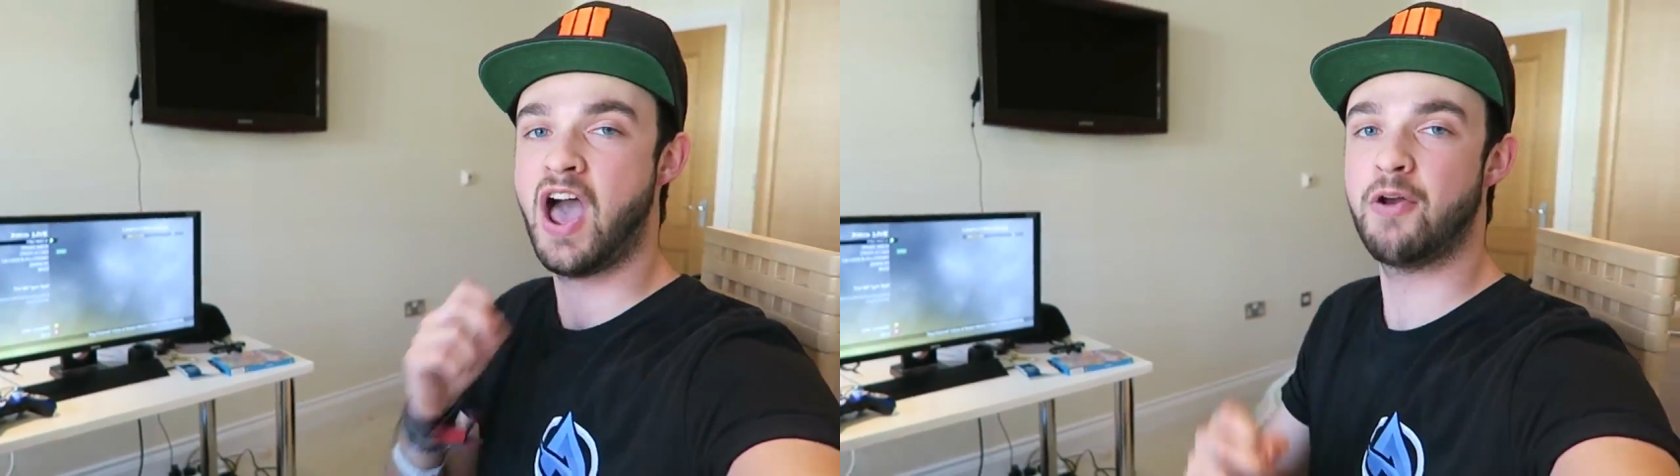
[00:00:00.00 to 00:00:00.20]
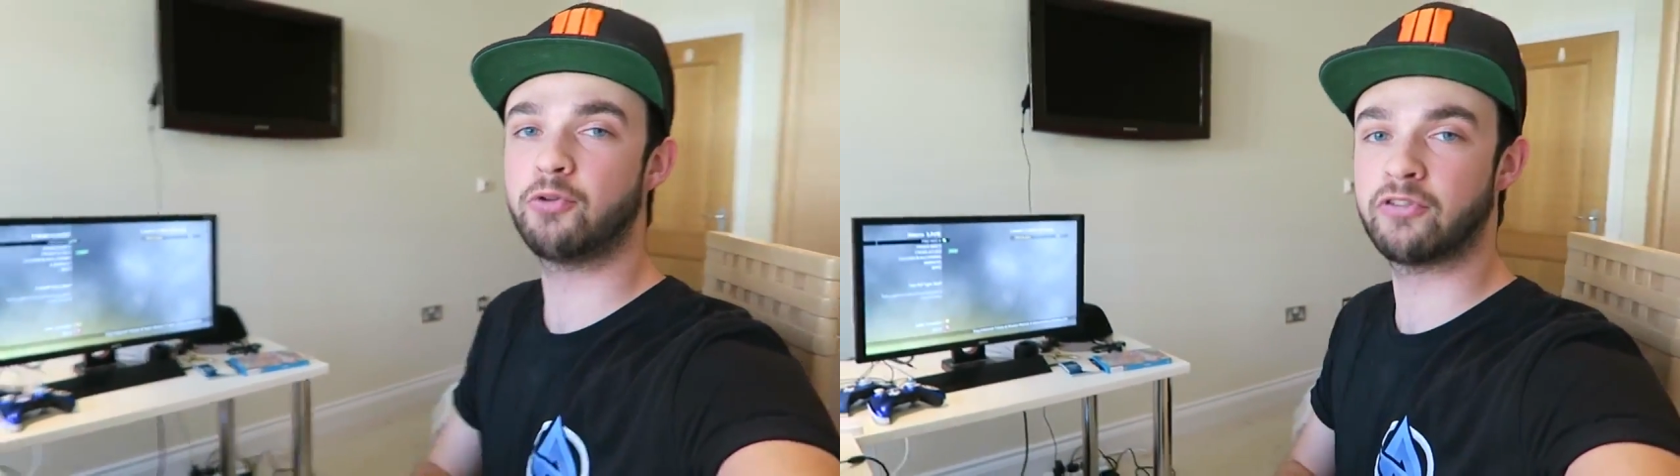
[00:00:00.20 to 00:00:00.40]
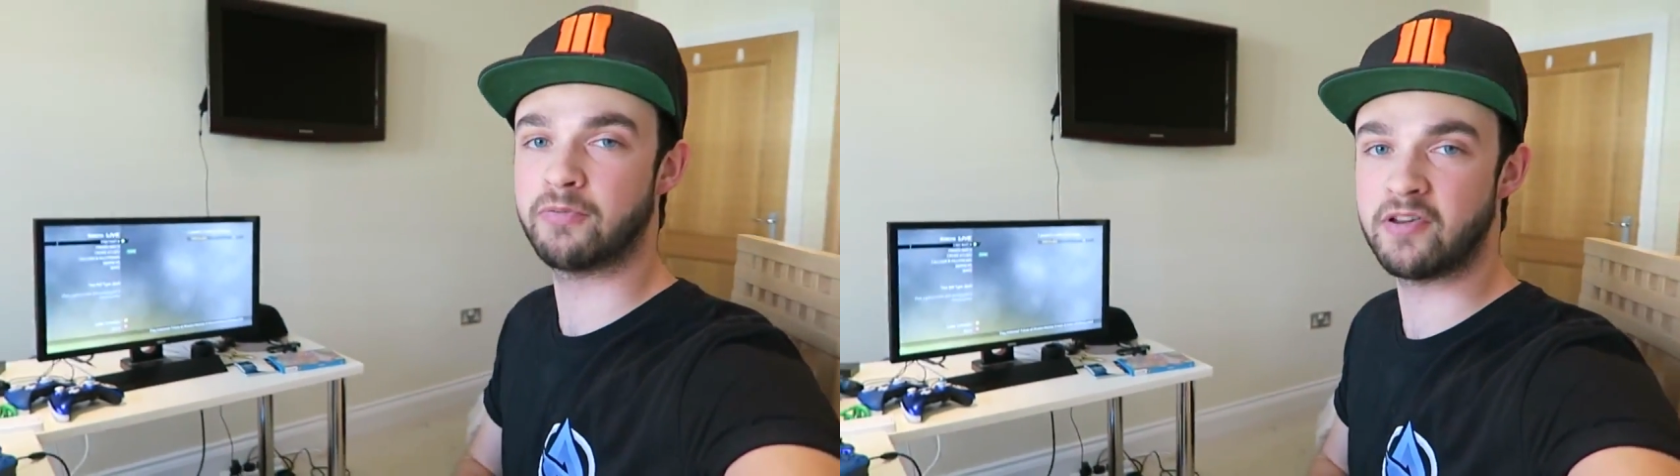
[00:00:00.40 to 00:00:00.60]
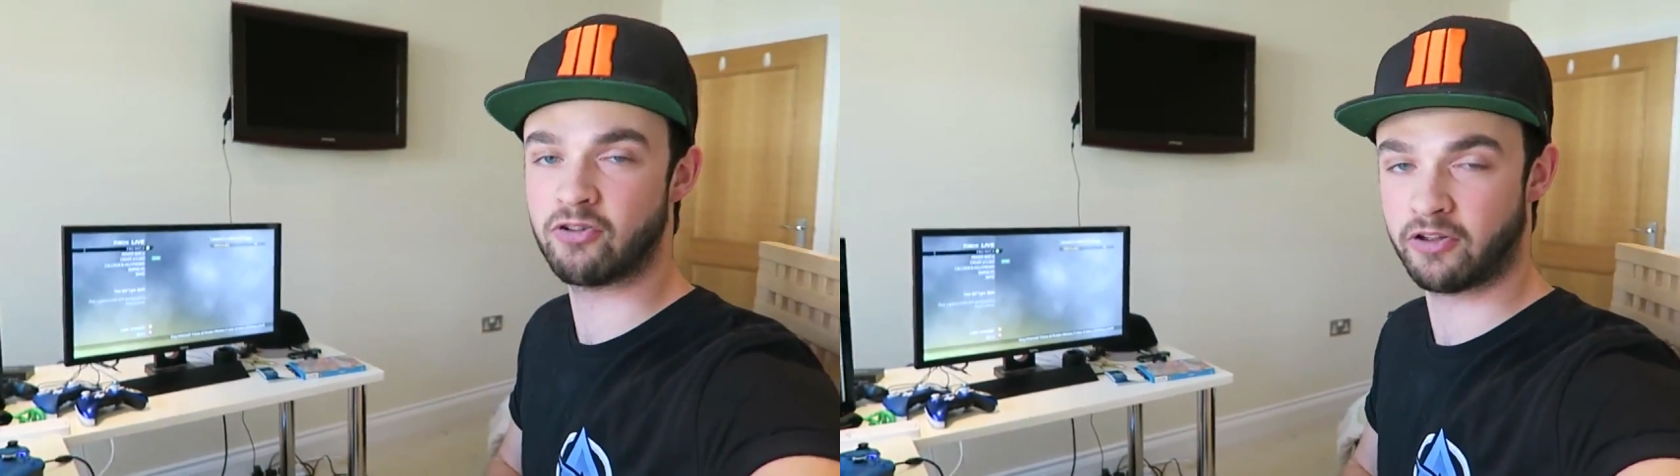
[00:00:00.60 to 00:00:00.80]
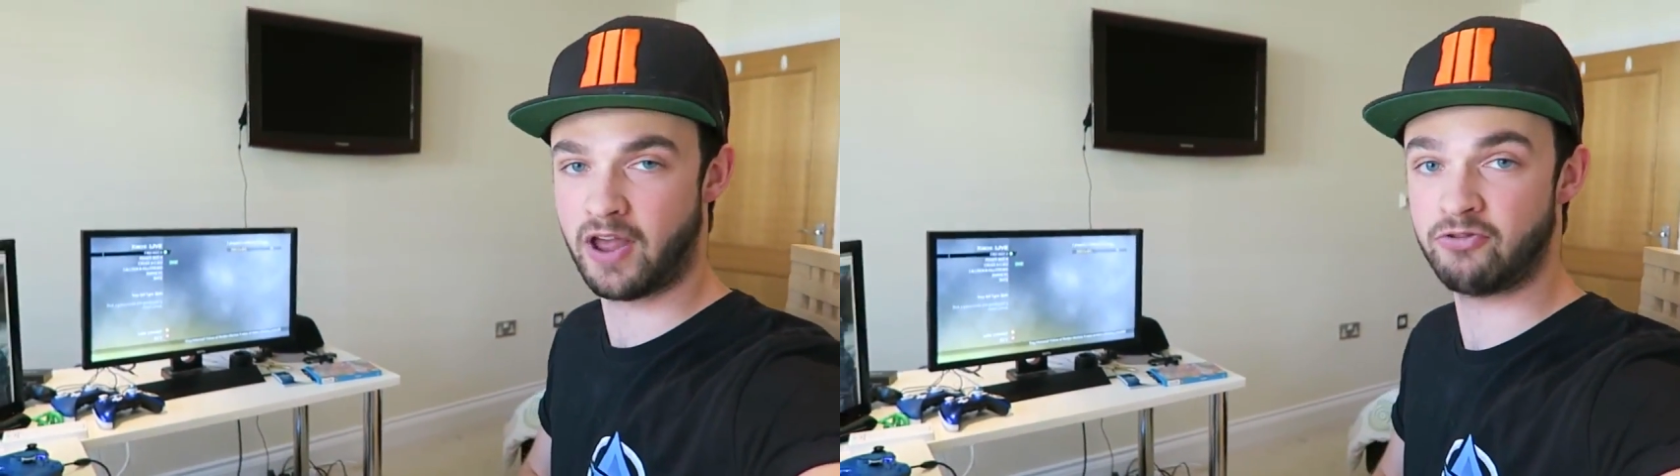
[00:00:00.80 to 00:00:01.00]
and also some
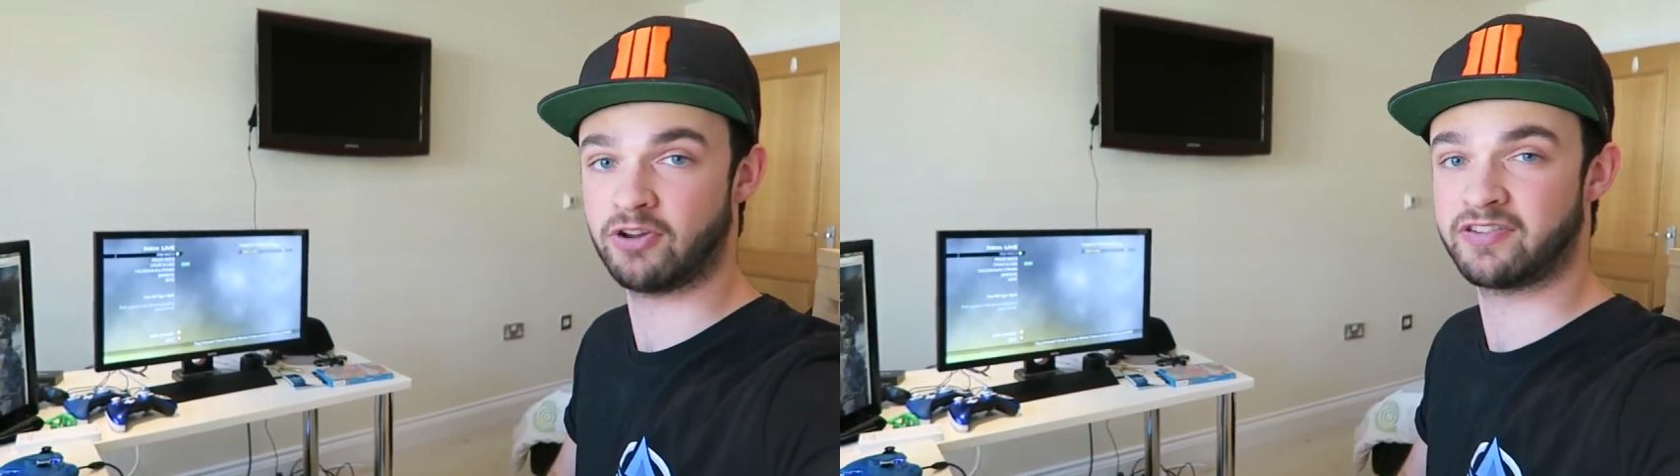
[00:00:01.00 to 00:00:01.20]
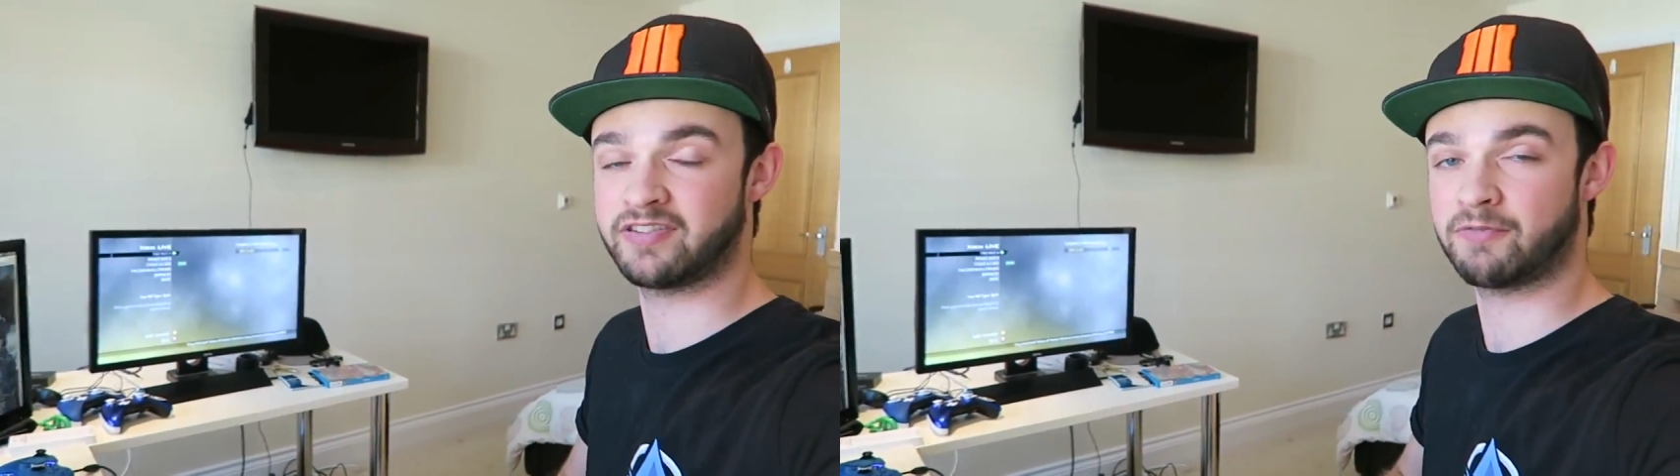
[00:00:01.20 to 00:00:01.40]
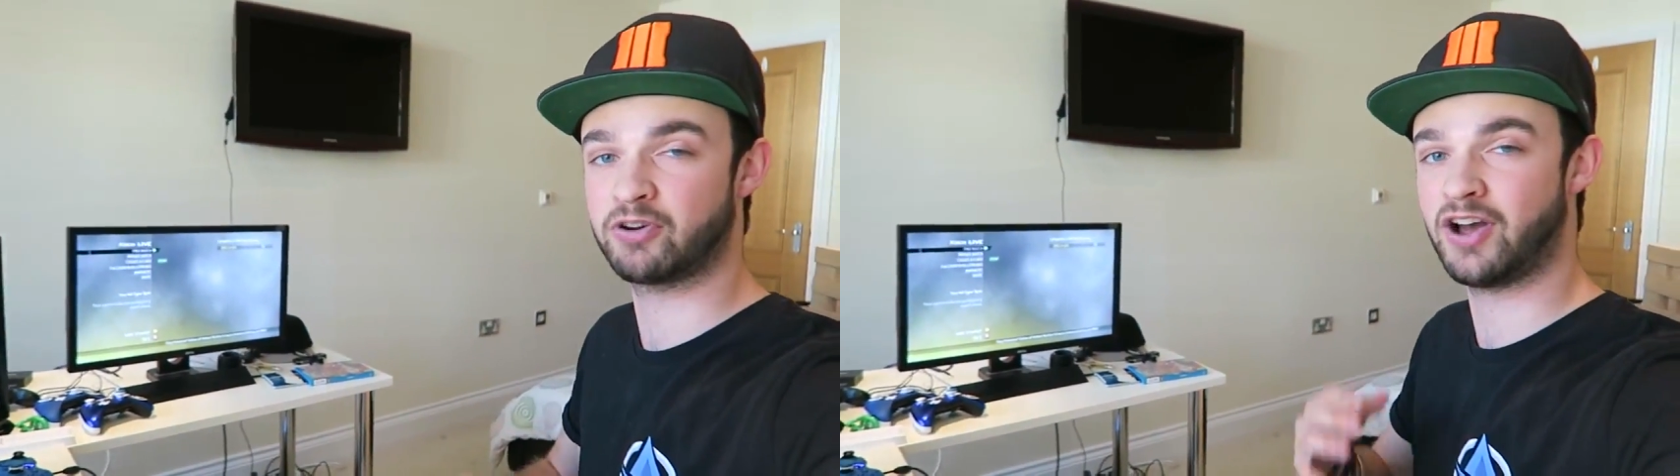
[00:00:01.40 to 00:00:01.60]
interesting stuff